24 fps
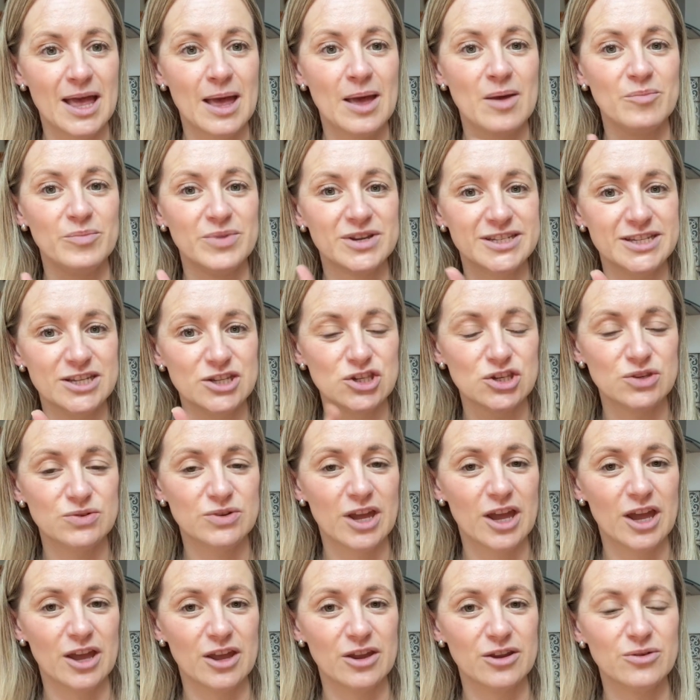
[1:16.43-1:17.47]
But did you
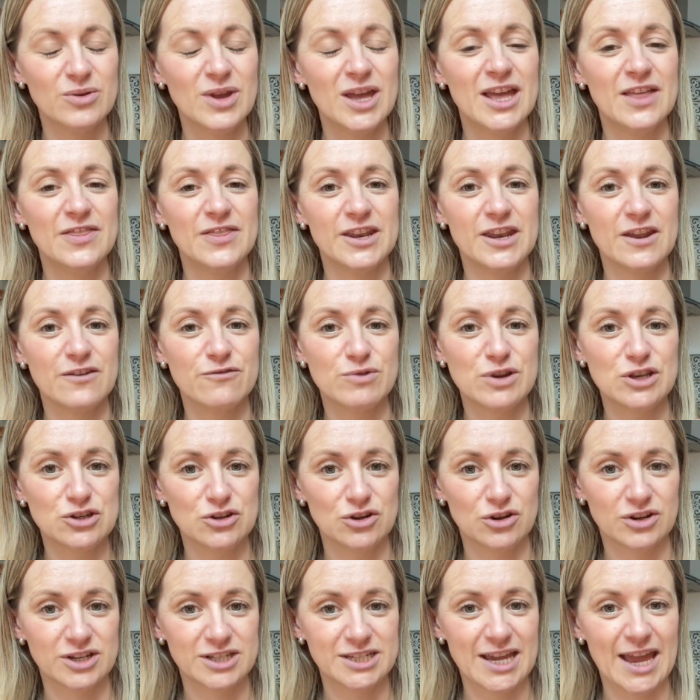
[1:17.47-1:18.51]
know that if we
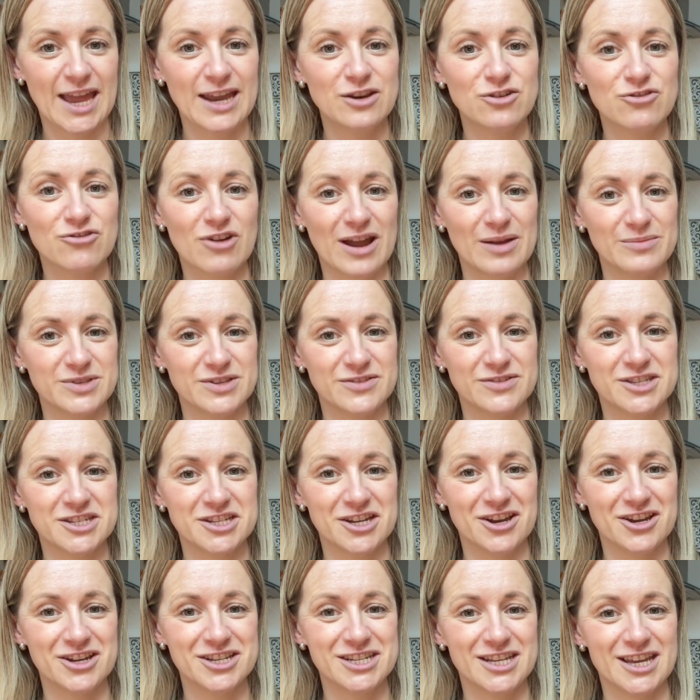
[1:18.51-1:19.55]
took 10 grams of
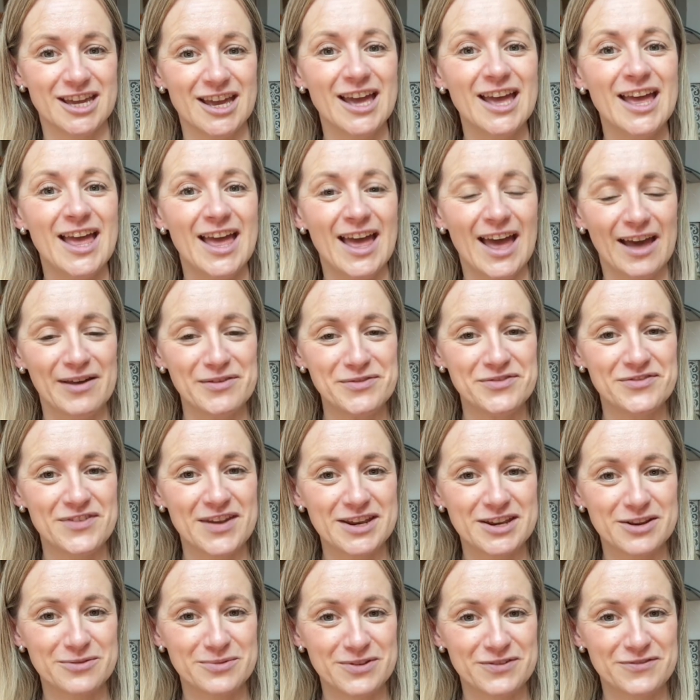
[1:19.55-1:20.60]
starter and fed
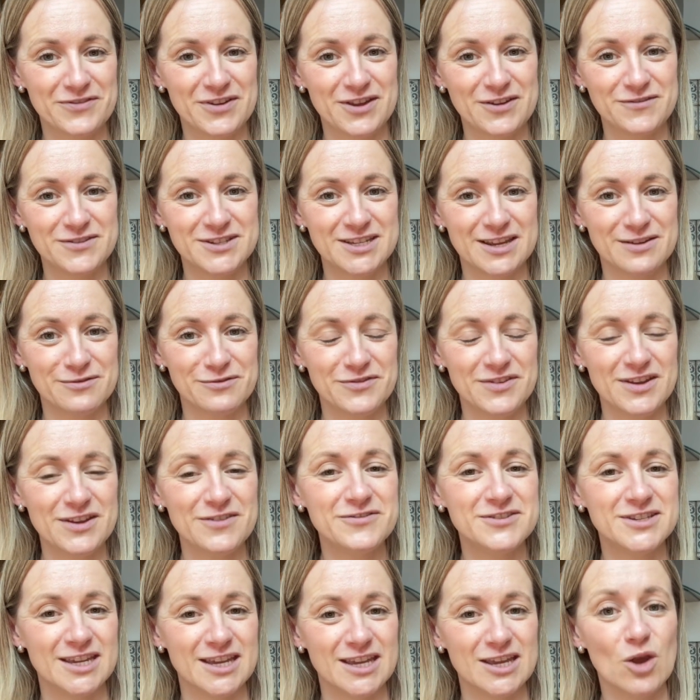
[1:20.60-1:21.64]
it with 50 and
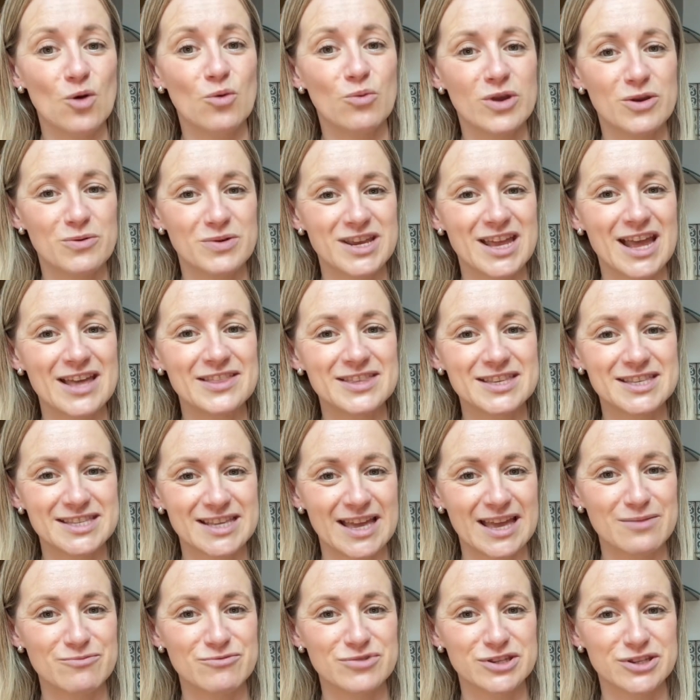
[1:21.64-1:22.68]
50, we would get the
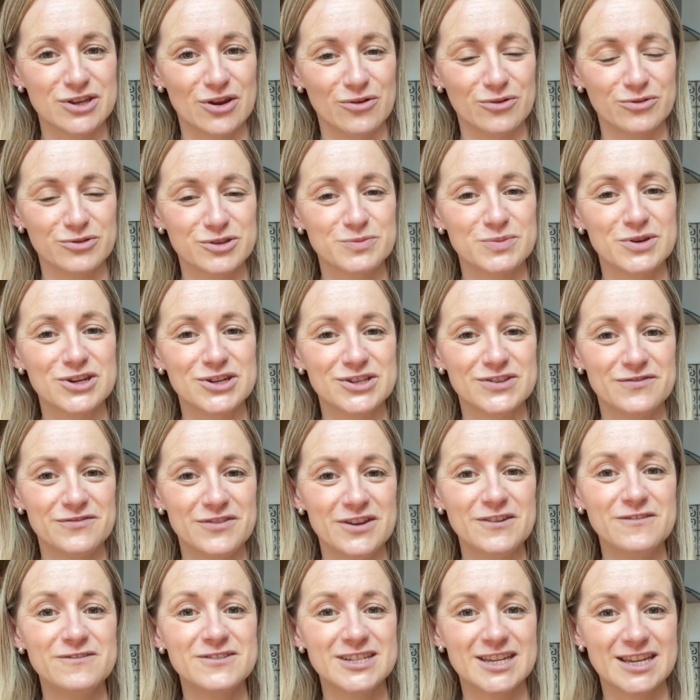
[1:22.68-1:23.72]
same results, because
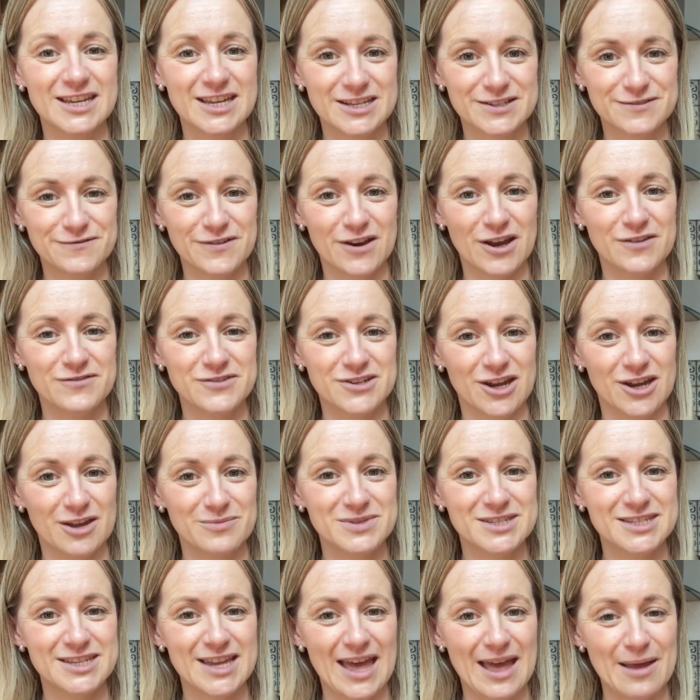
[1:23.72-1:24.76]
50 is 5 times
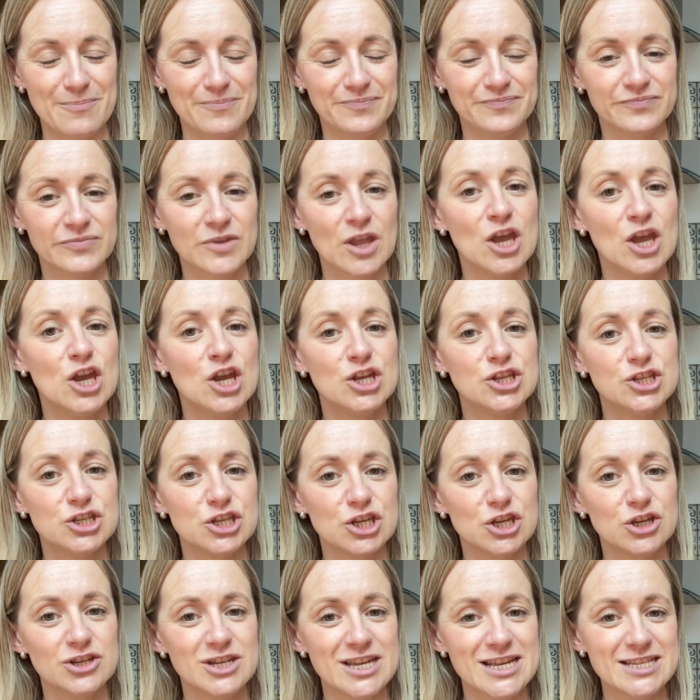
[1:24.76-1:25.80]
10. So
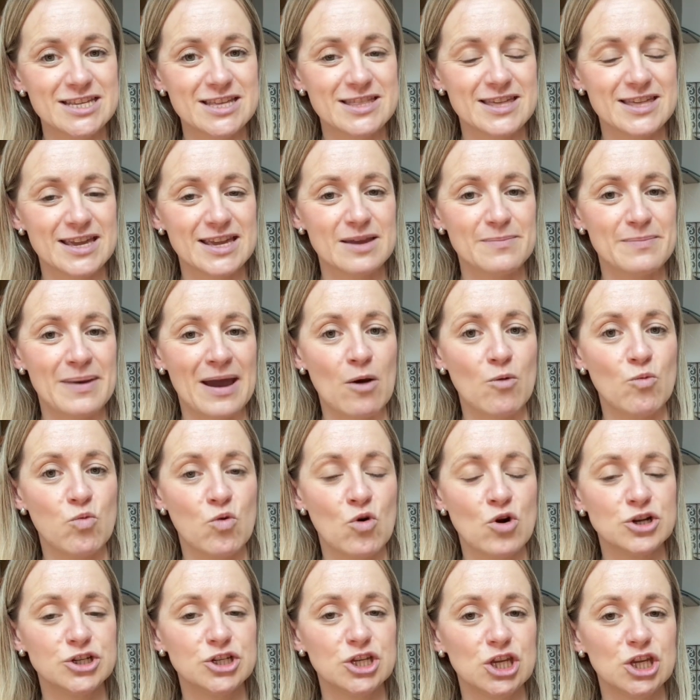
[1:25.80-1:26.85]
you need to think about,
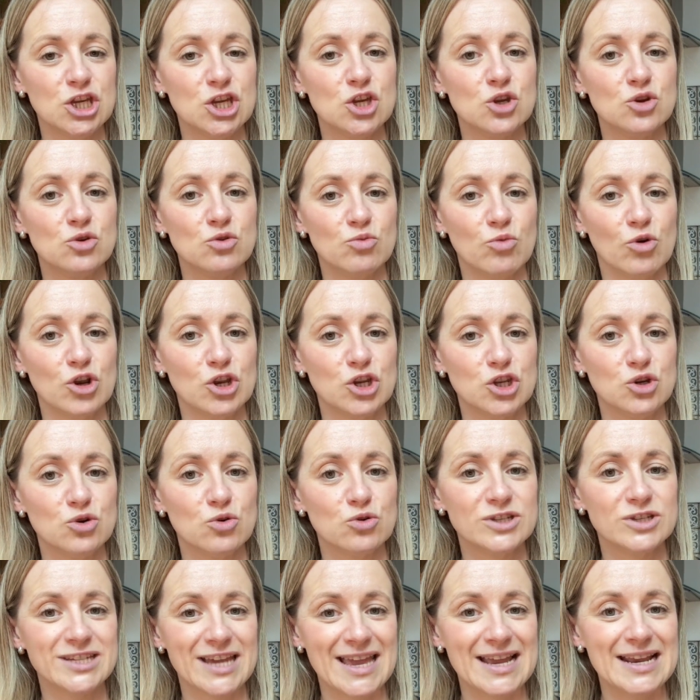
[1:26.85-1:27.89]
what do you want your
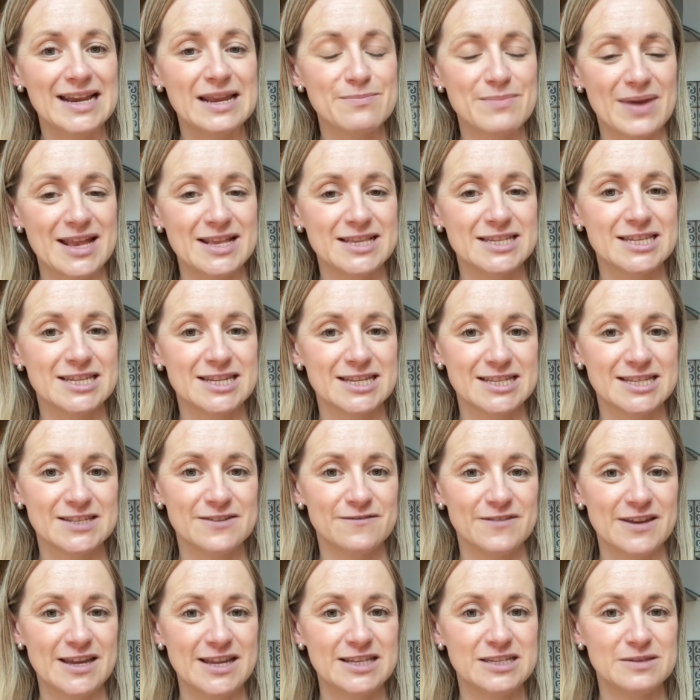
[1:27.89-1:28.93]
daily maintenance
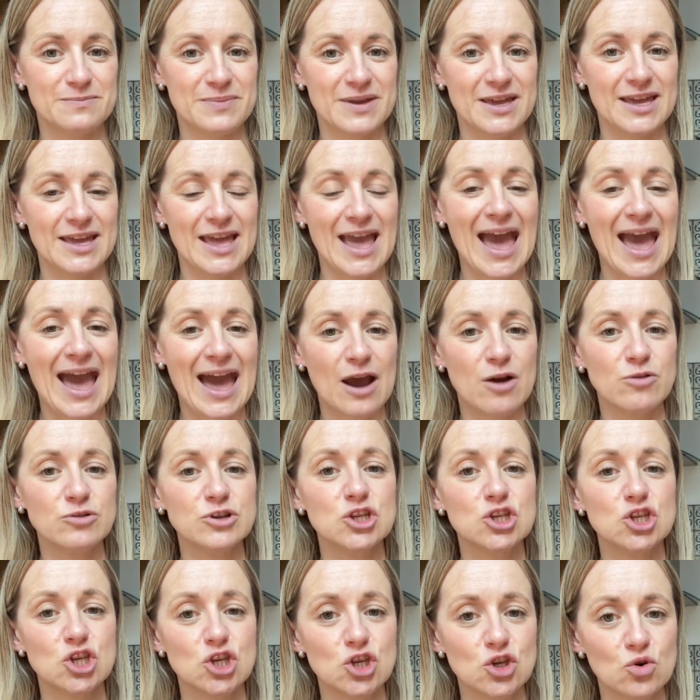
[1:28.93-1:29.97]
feed to be? How
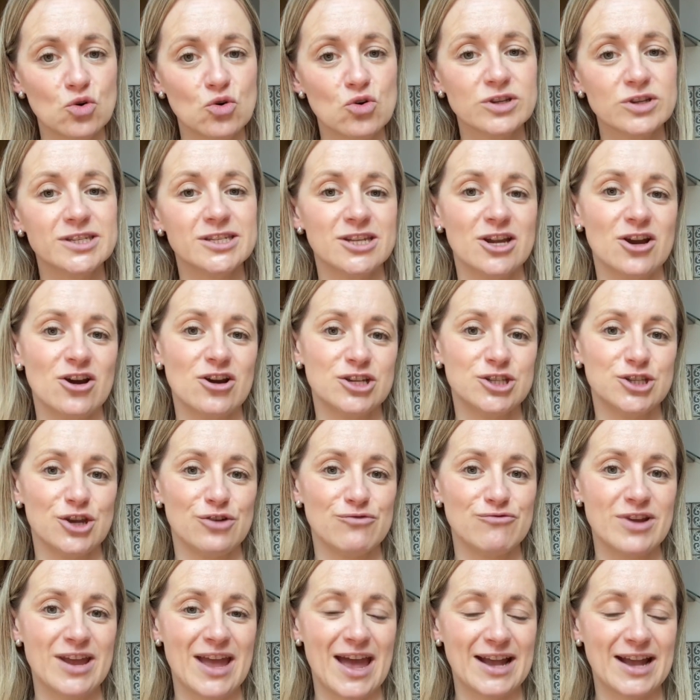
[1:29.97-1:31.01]
does your starter
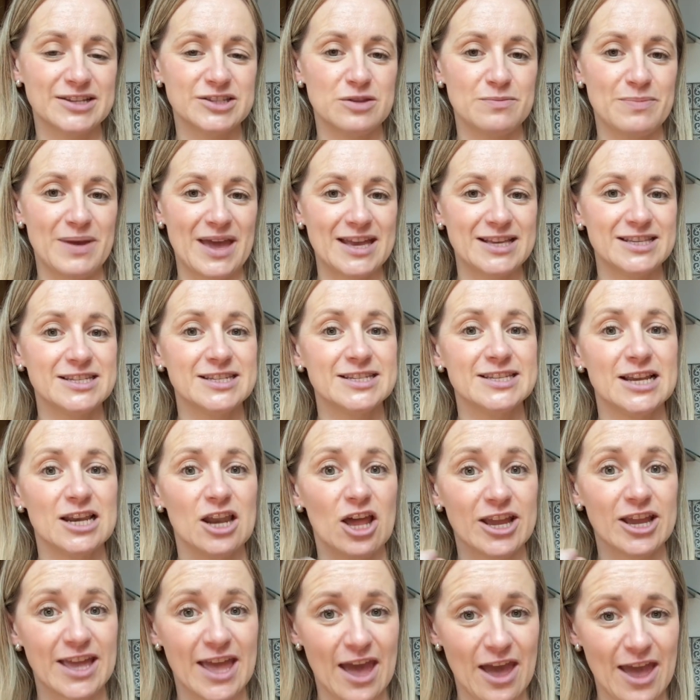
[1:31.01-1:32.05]
react the best? Does it
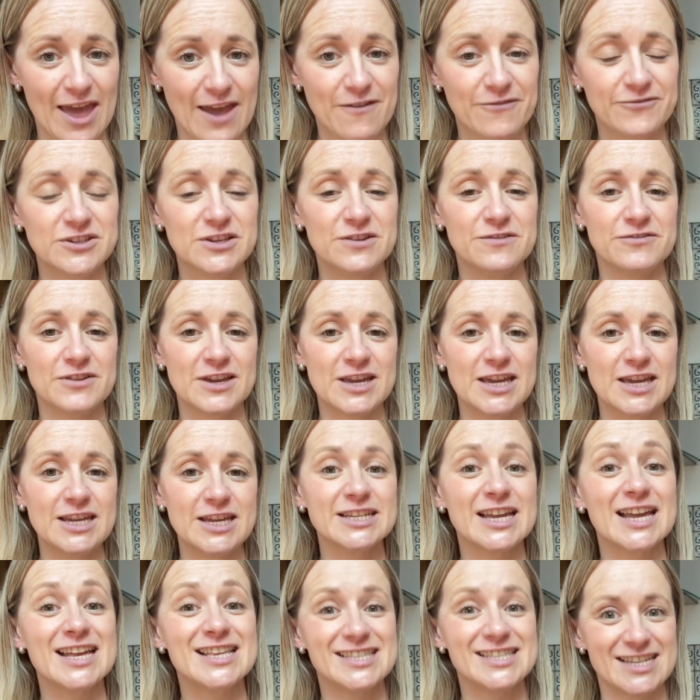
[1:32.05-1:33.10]
like a hefty feed,
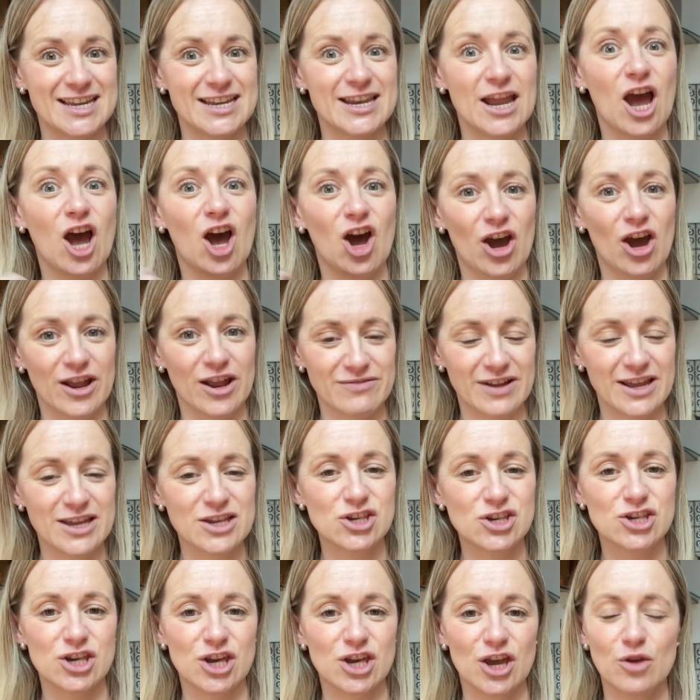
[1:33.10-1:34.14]
as in a high
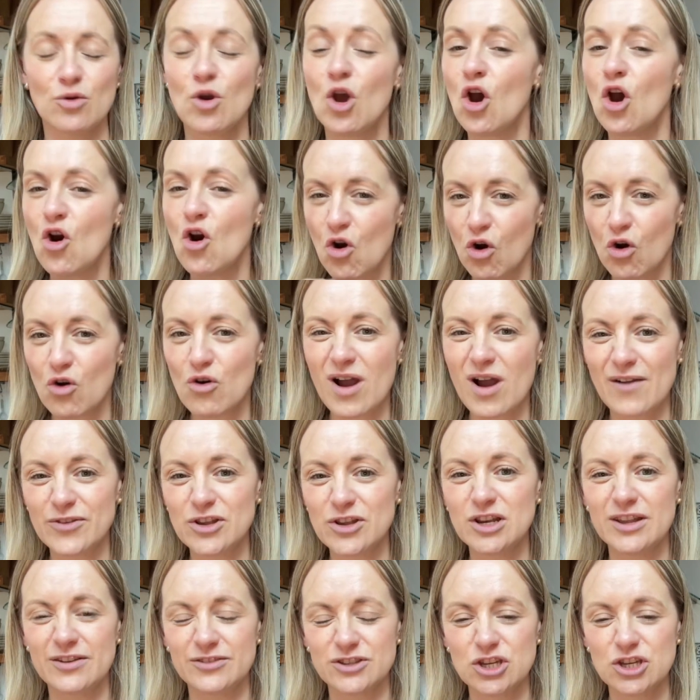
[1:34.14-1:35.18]
ratio? Or
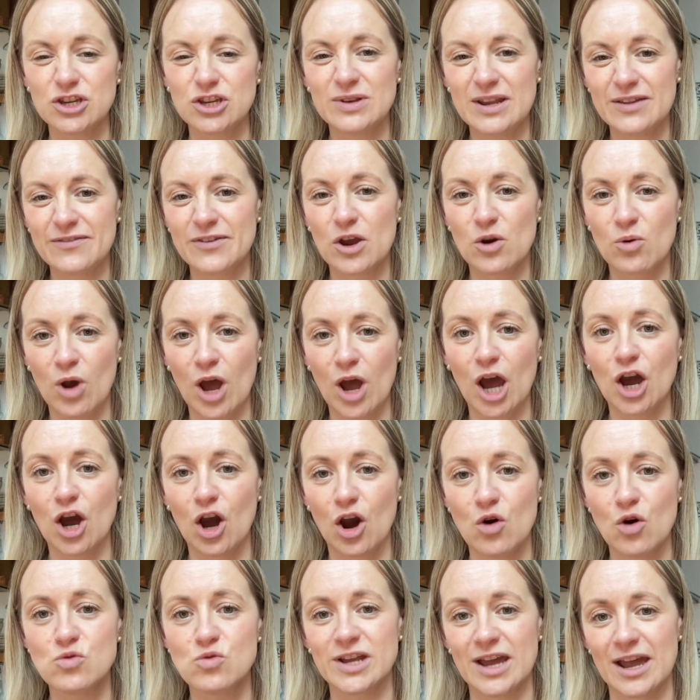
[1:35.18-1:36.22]
do you live in quite a
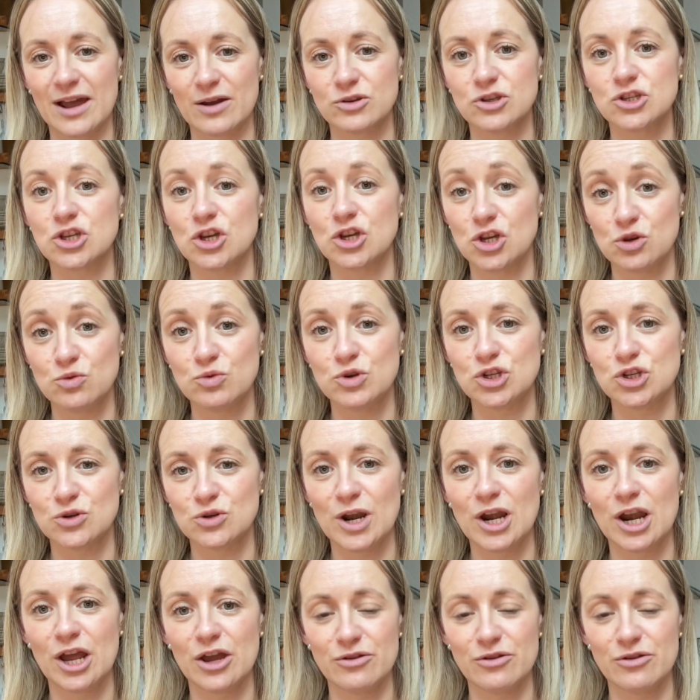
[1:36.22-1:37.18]
cold house, so you would do a low